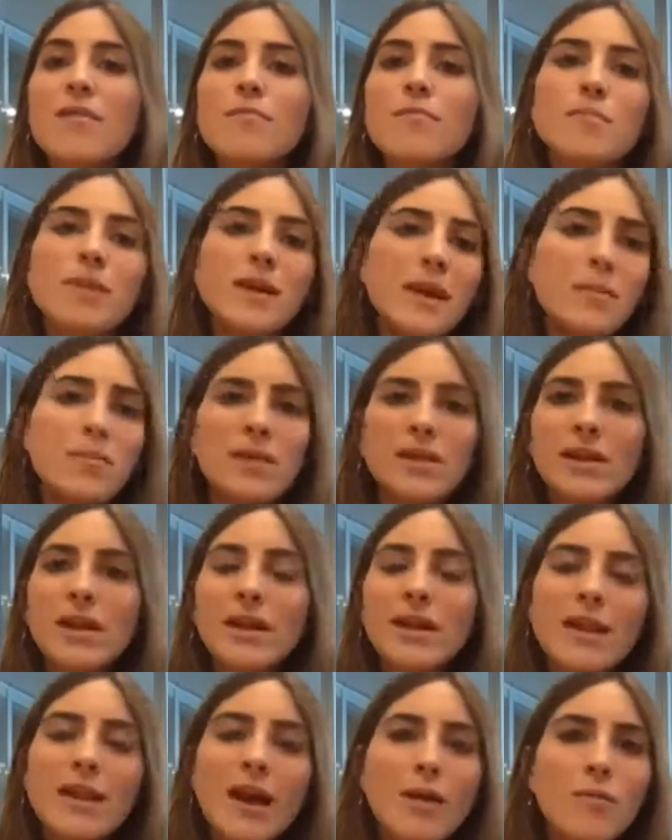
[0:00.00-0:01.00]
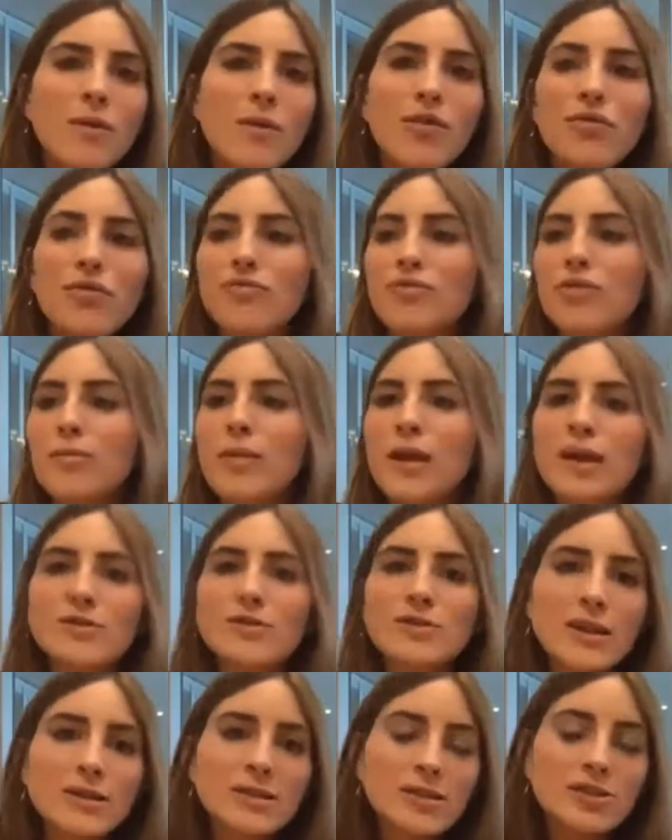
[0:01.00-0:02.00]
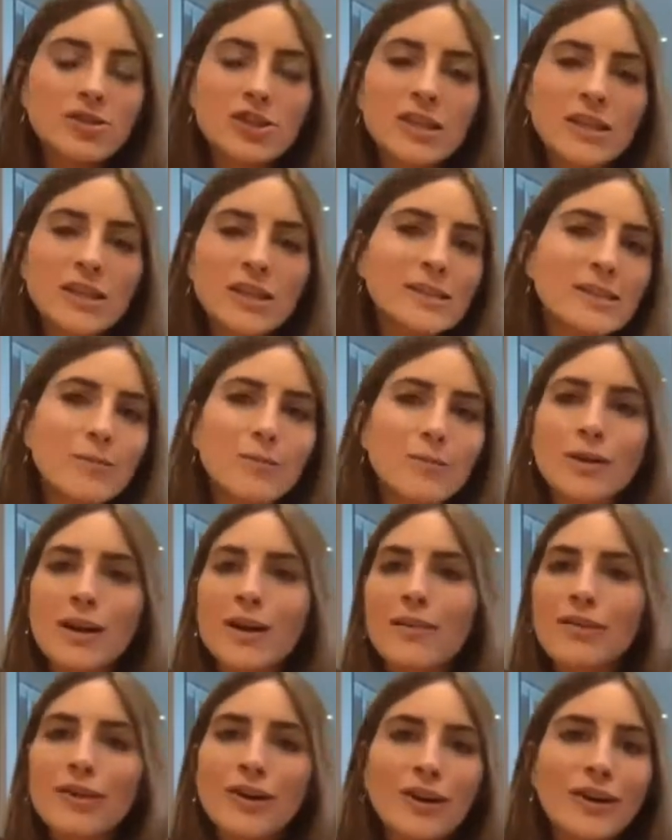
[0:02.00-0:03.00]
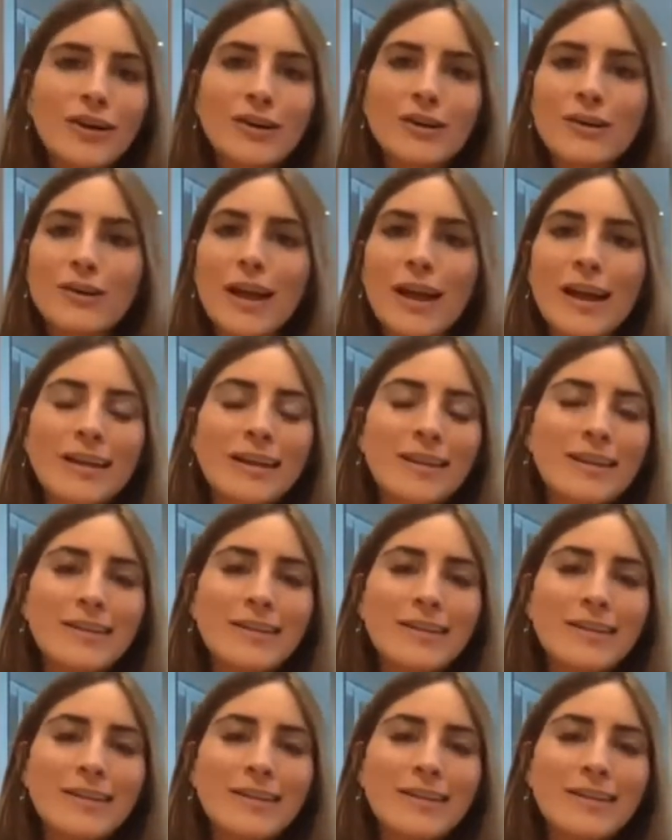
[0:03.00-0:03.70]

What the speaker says: and manipulate them with tomato sauce and cheese and whatever like